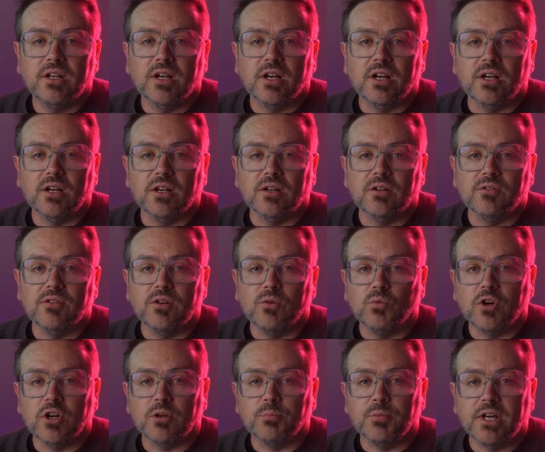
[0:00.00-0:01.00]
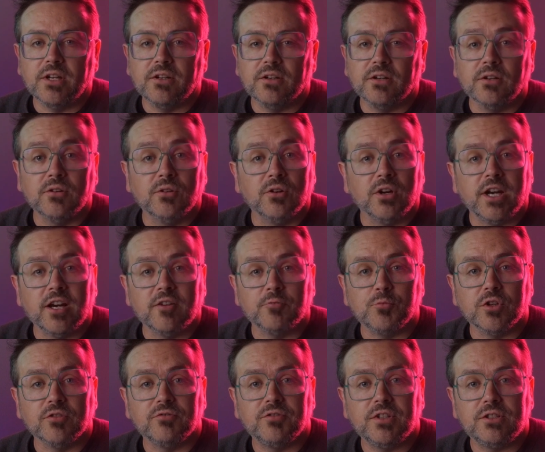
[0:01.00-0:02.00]
that work better or have
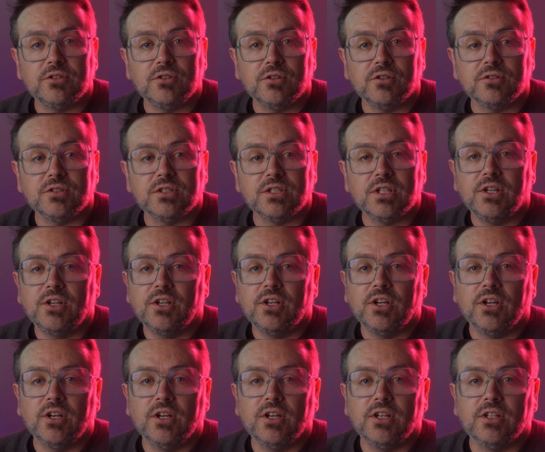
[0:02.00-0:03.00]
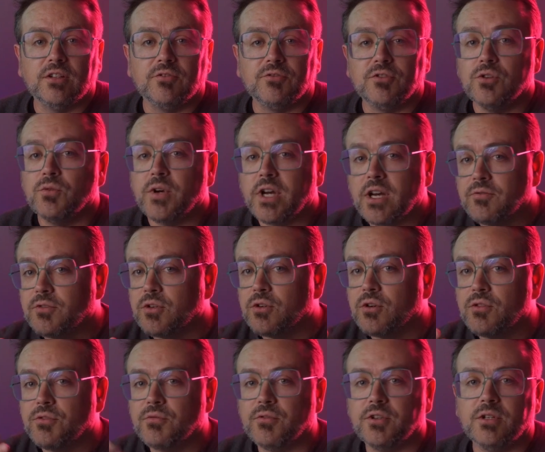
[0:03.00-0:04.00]
more features, if you have your
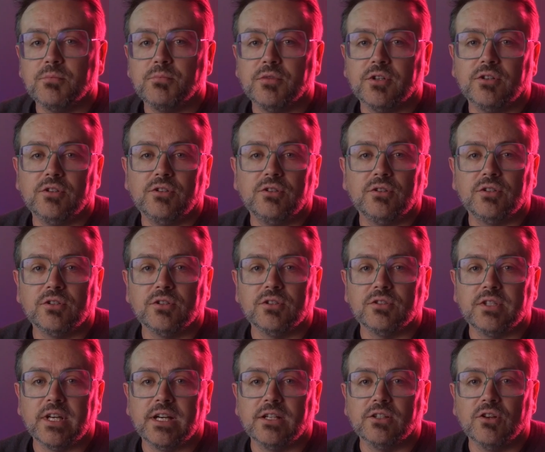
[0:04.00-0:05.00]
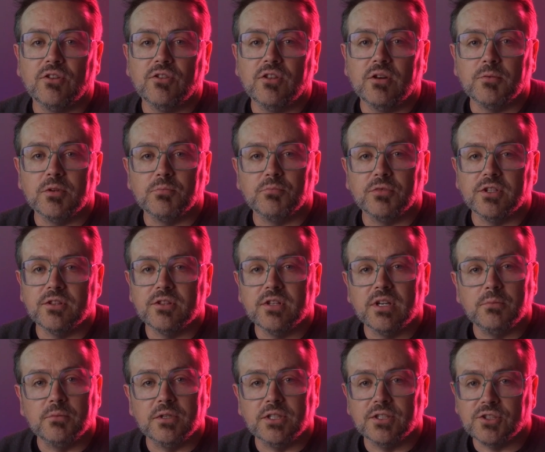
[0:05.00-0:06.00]
own 3D printer, you can just download them and print
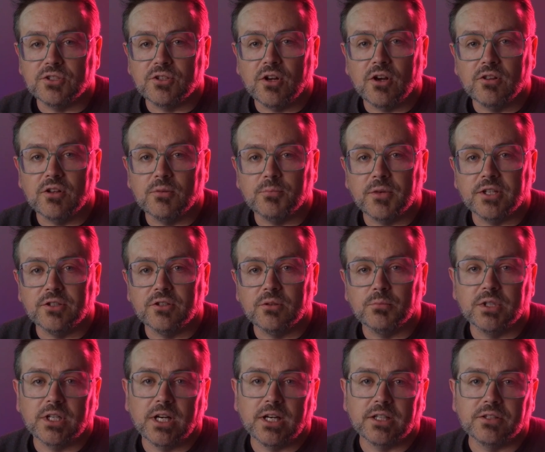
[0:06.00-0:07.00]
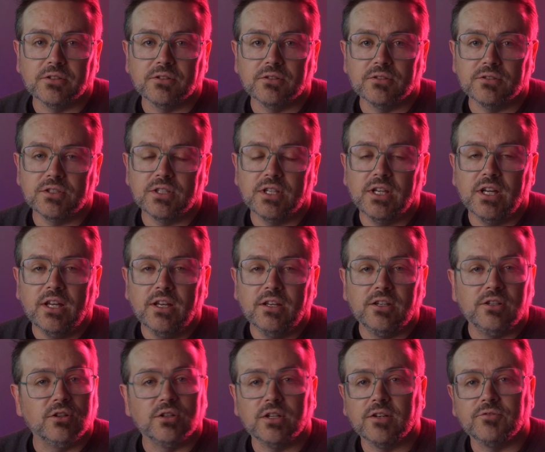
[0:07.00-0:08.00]
them and install them on your binoculars.
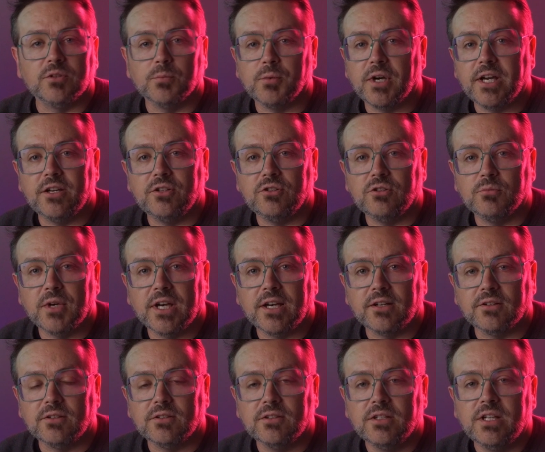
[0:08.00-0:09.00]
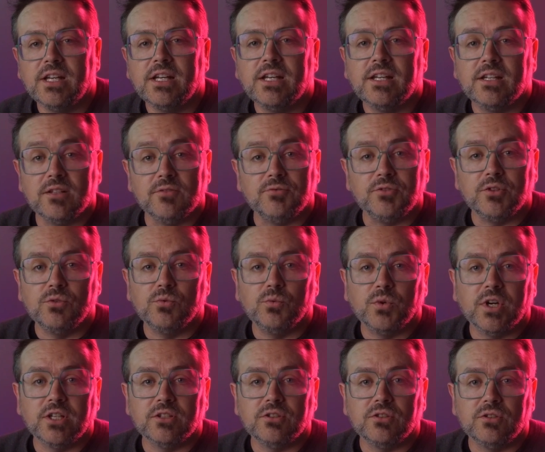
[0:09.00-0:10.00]
You don't have to buy a new model. If you
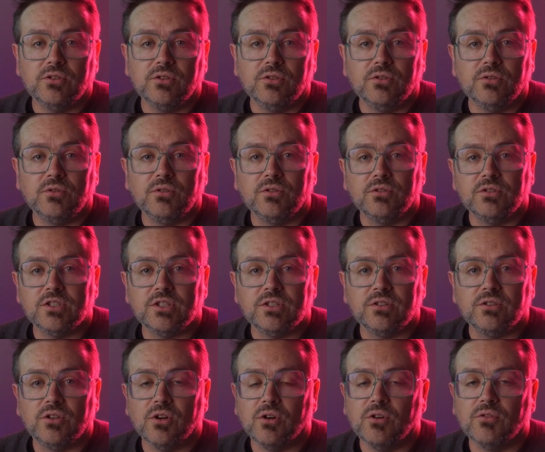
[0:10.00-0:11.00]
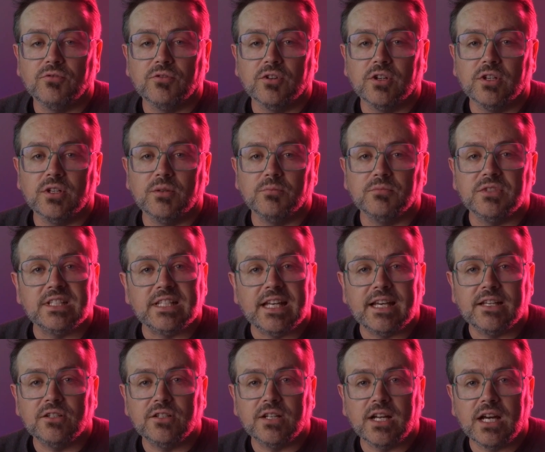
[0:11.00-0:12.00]
want to go from
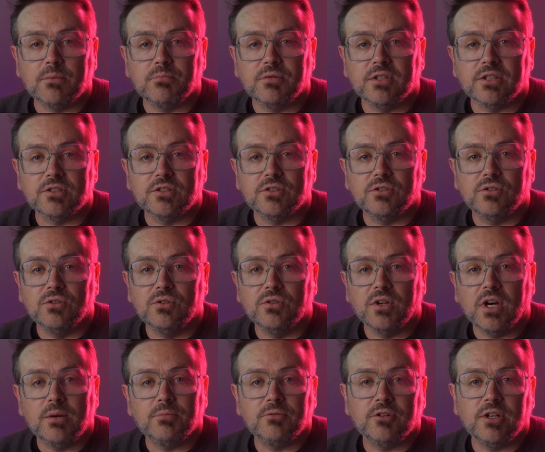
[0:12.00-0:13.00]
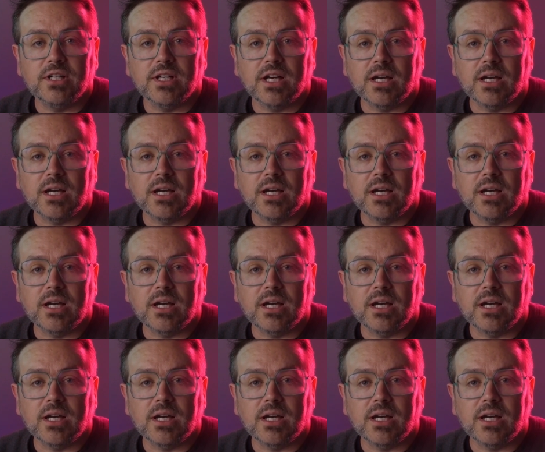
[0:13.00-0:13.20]
standard optics to upgrade